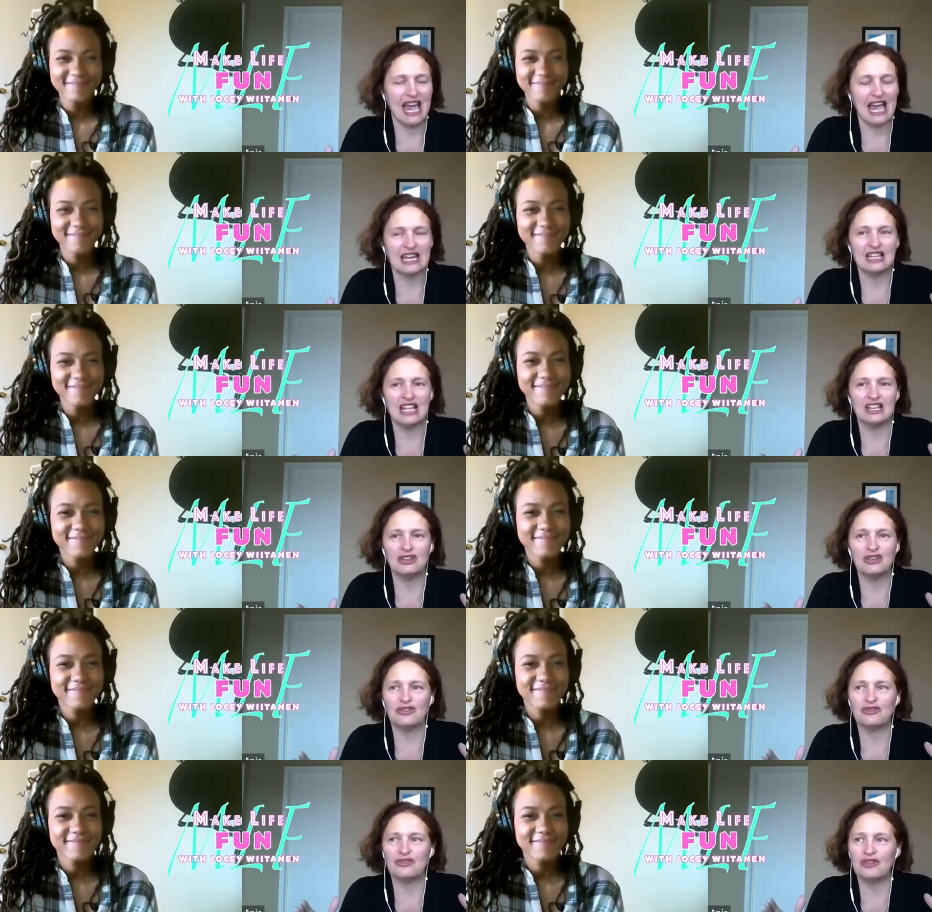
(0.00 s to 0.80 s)
Speaker 1: And then
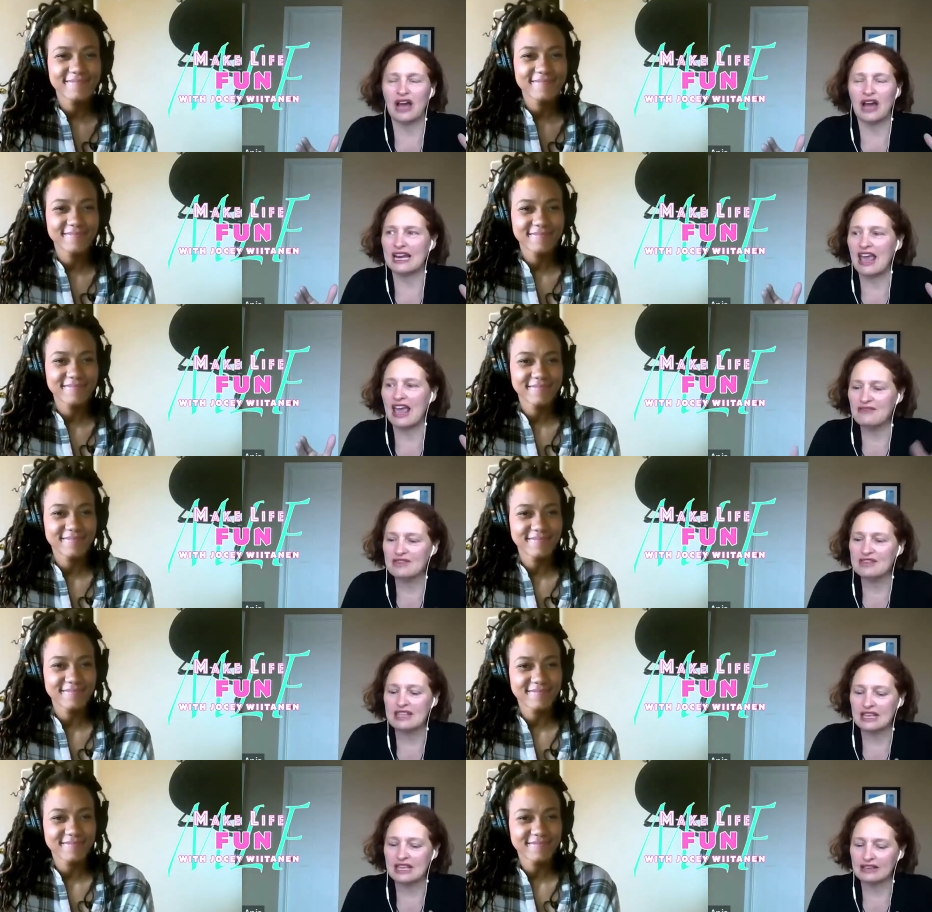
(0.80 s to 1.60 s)
you're, and
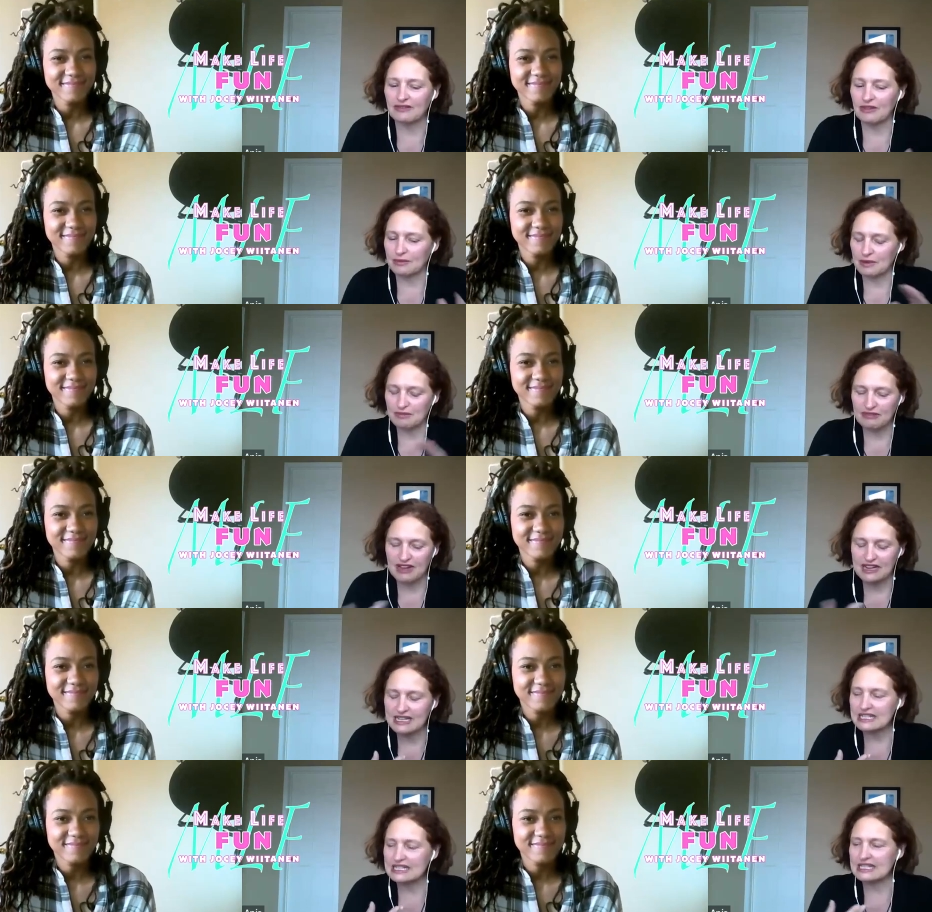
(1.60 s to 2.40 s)
everything from the
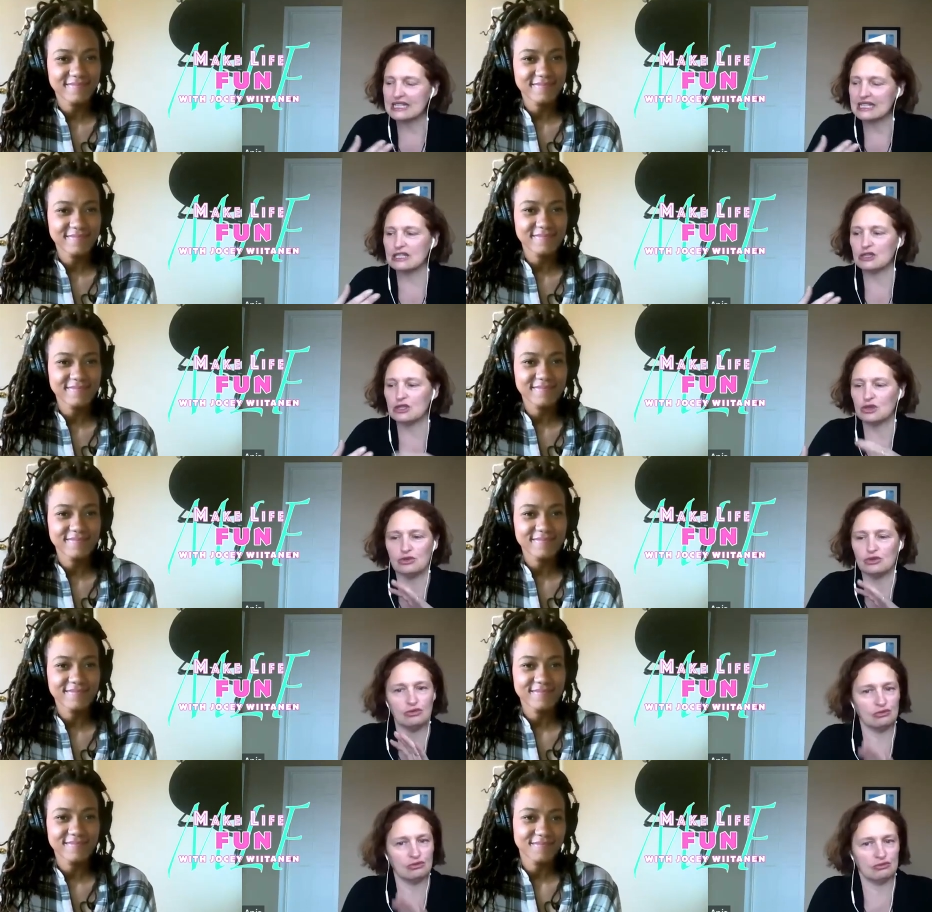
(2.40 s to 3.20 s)
pregnancy
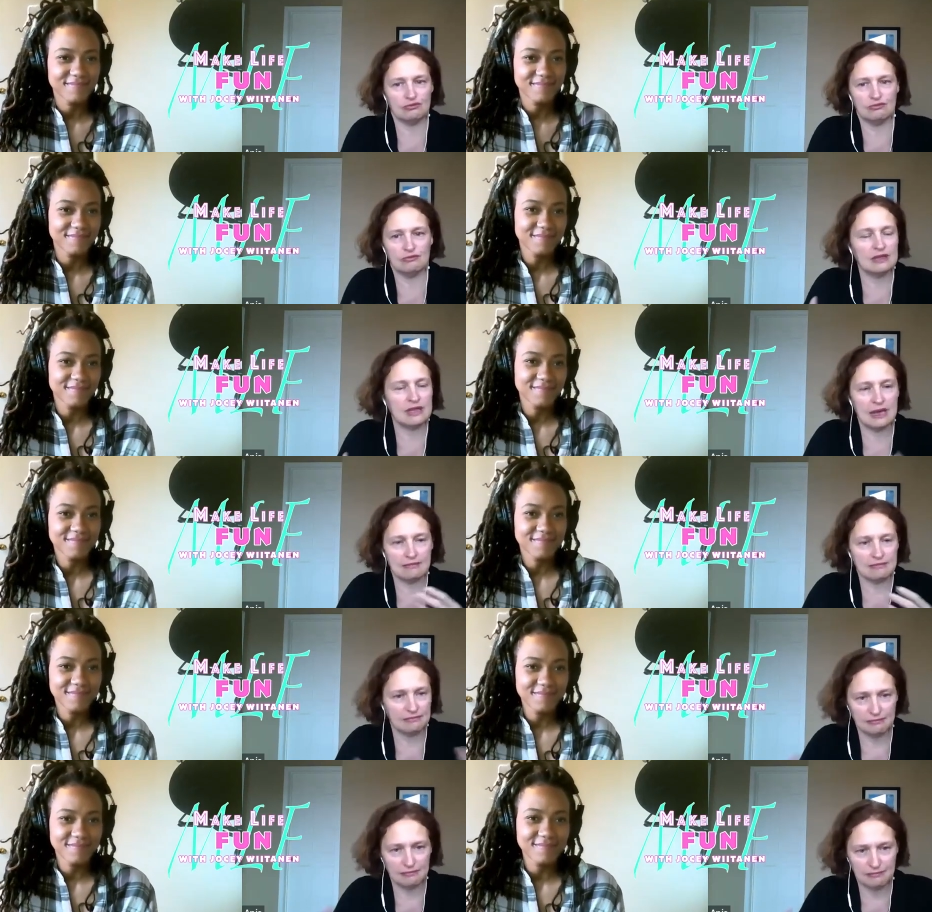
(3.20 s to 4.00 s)
to
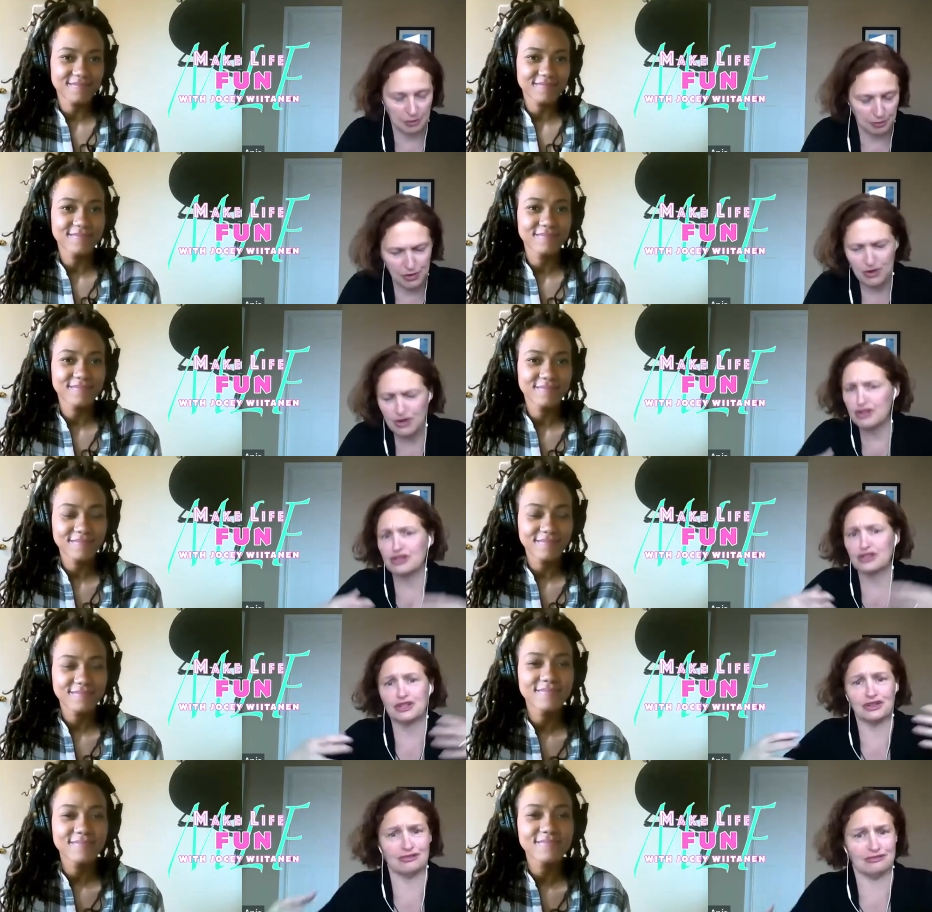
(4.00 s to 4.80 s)
them, the birth
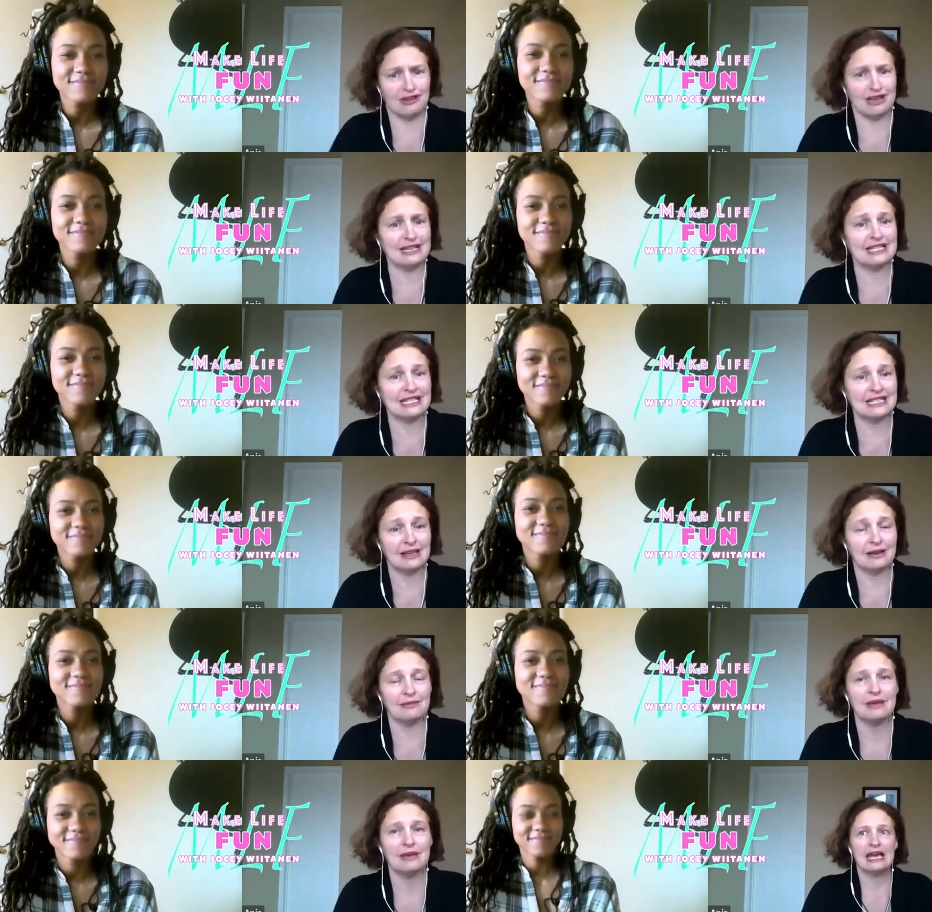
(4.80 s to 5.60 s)
to raising
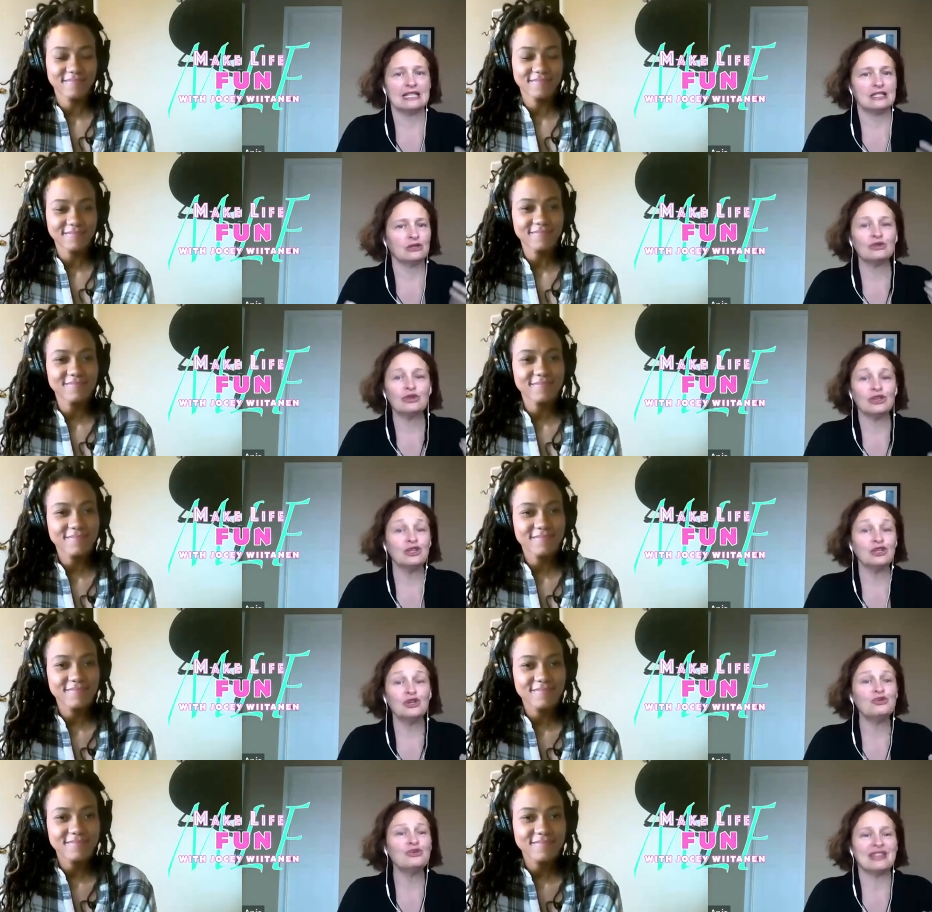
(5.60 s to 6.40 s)
them, it's all a
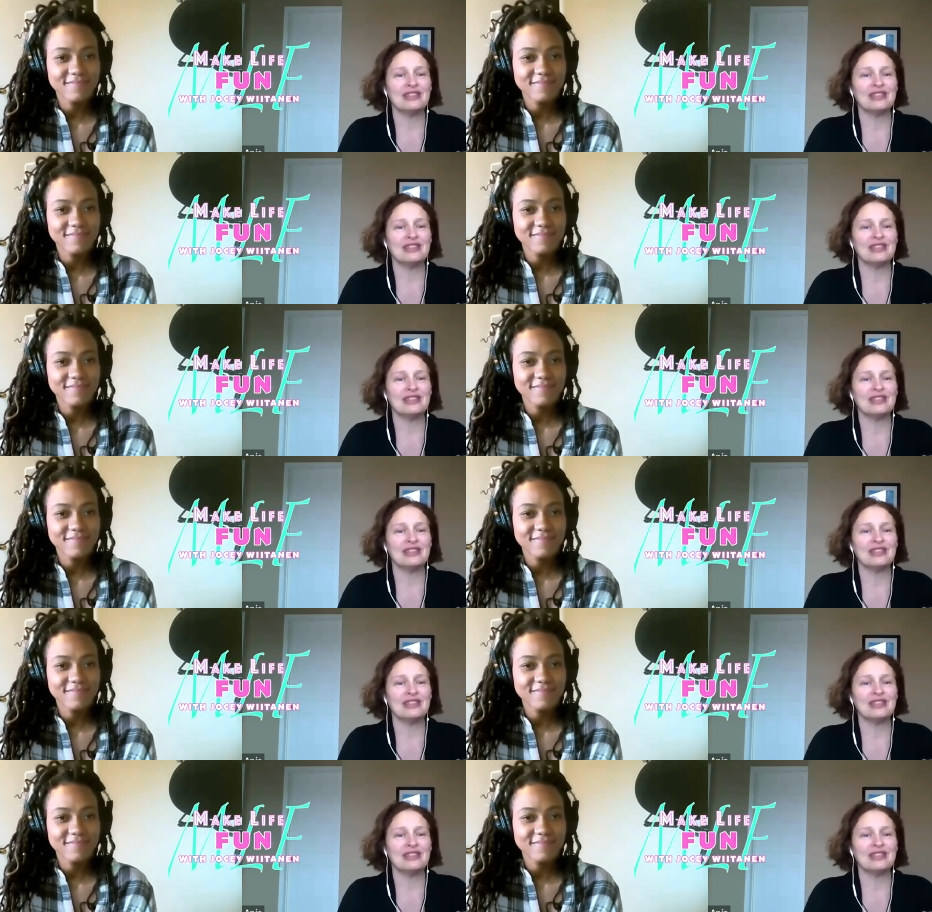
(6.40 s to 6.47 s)
new